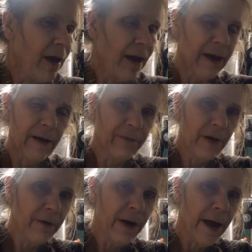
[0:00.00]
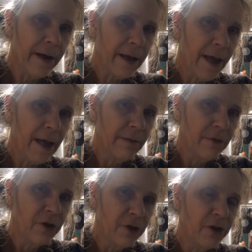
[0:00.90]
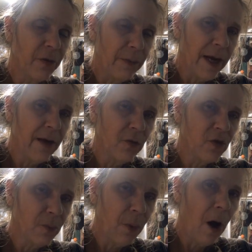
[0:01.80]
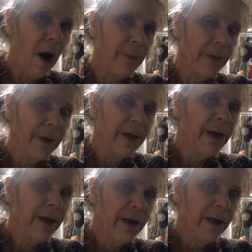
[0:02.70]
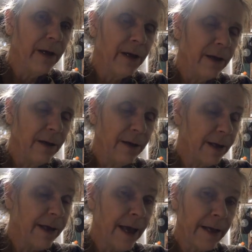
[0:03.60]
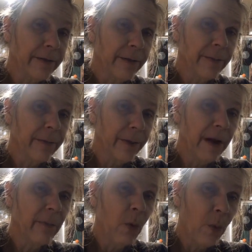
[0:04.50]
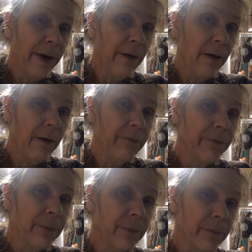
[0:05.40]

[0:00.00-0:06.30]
And I've never had a can of tomatoes pop yet that I'm aware of.